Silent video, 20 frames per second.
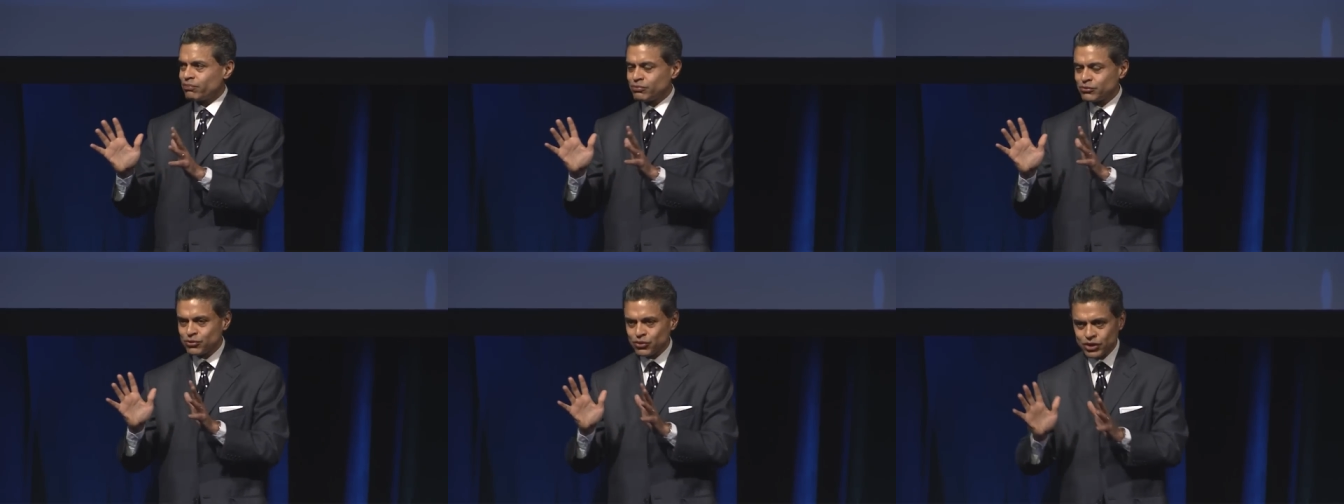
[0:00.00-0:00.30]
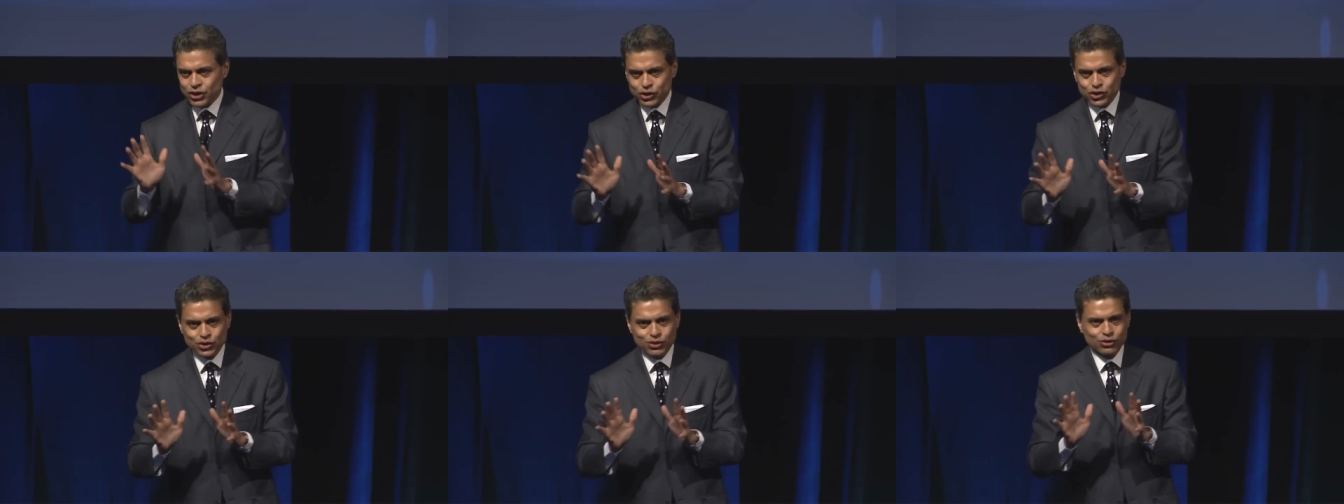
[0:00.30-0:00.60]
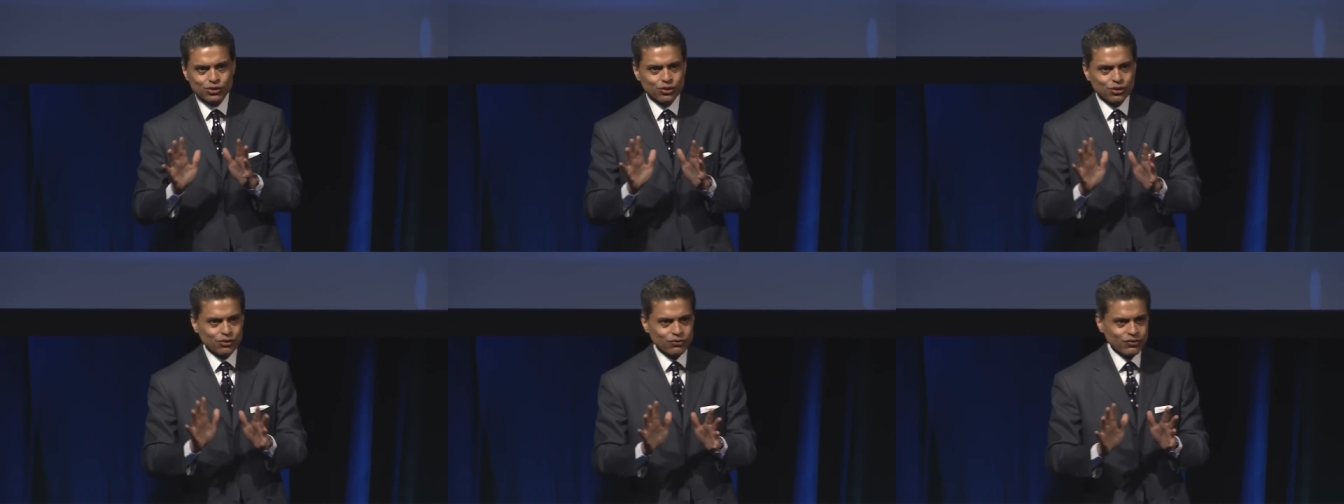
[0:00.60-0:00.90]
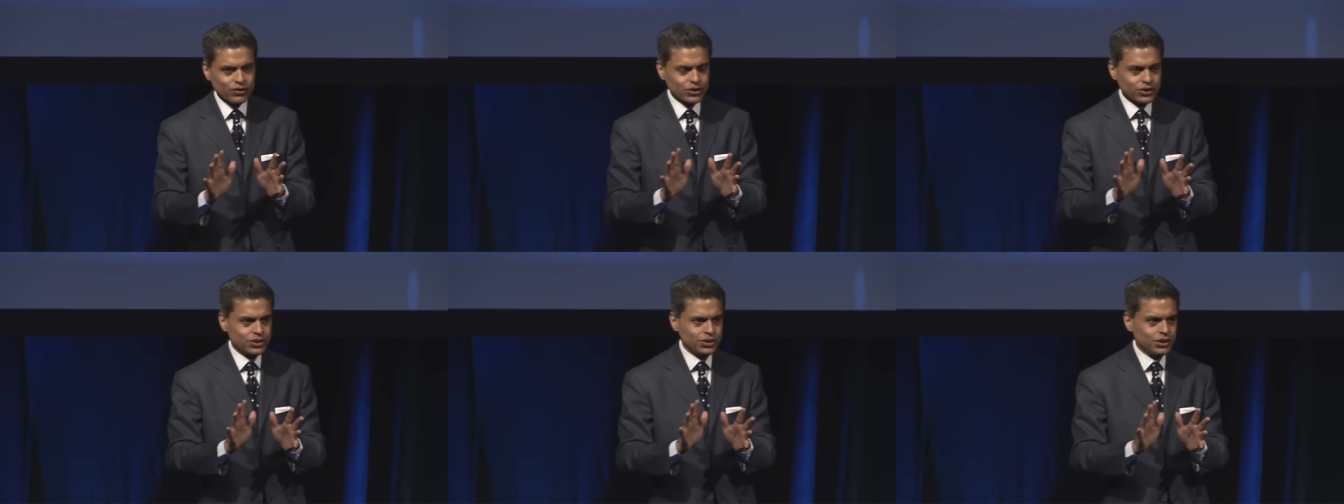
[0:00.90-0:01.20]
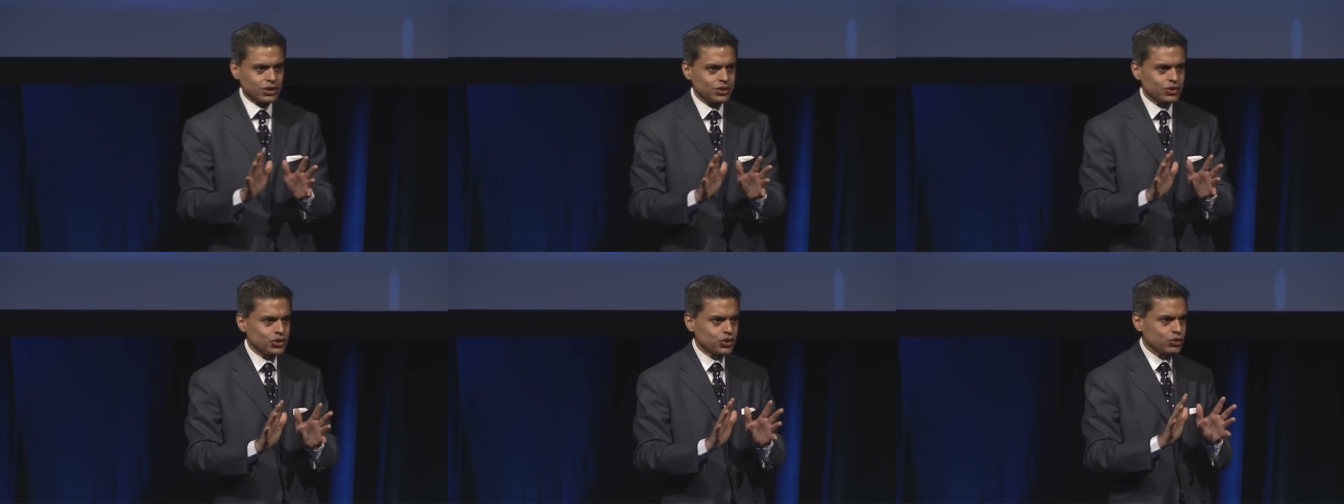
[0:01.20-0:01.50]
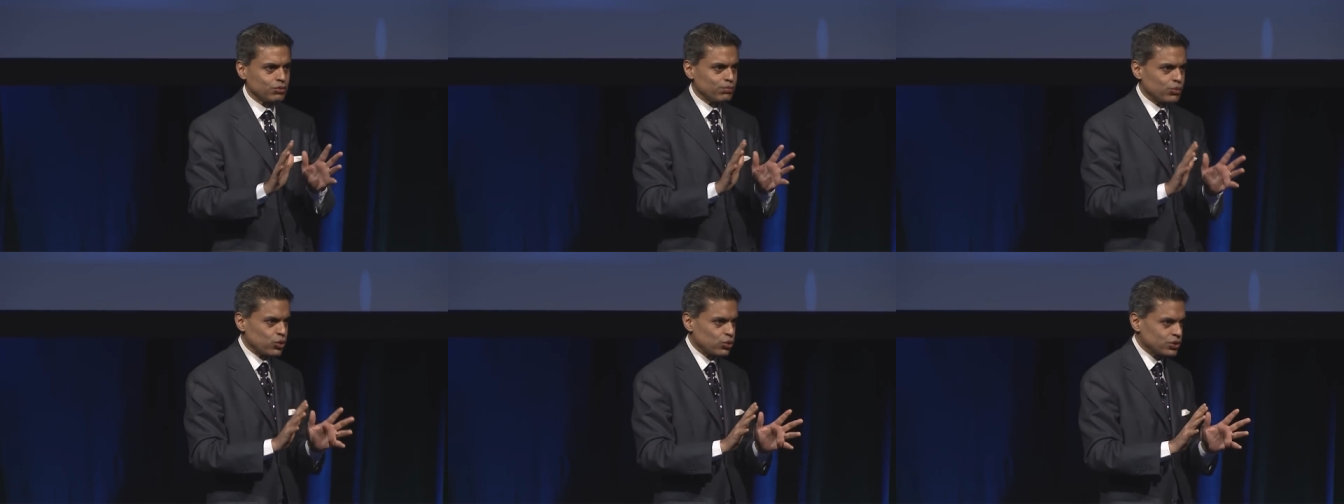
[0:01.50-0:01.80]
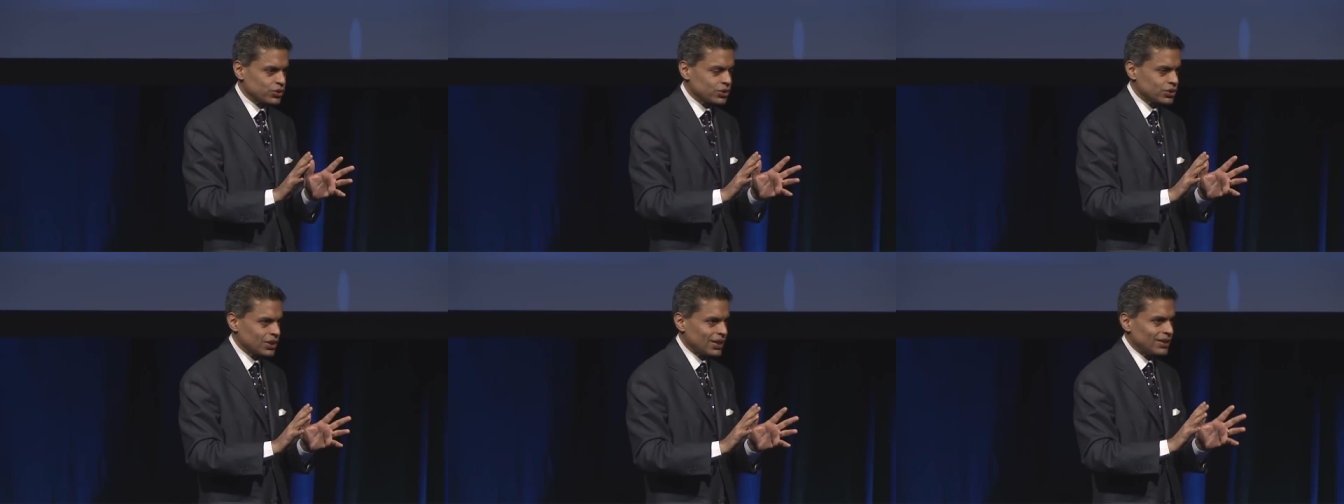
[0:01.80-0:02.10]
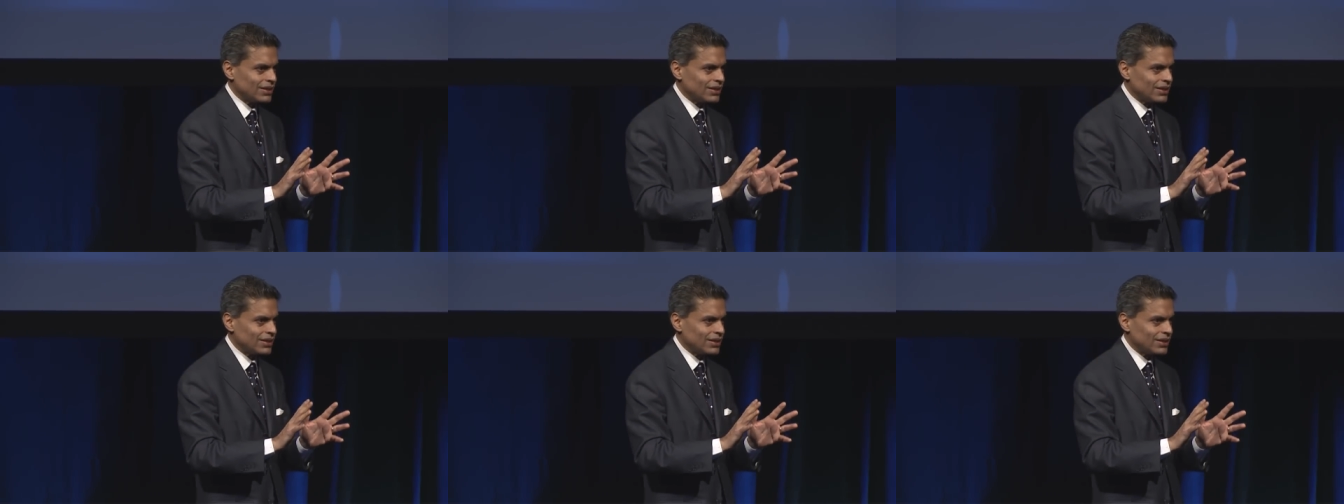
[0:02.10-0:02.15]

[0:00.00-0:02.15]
traditional universities to MOOCs.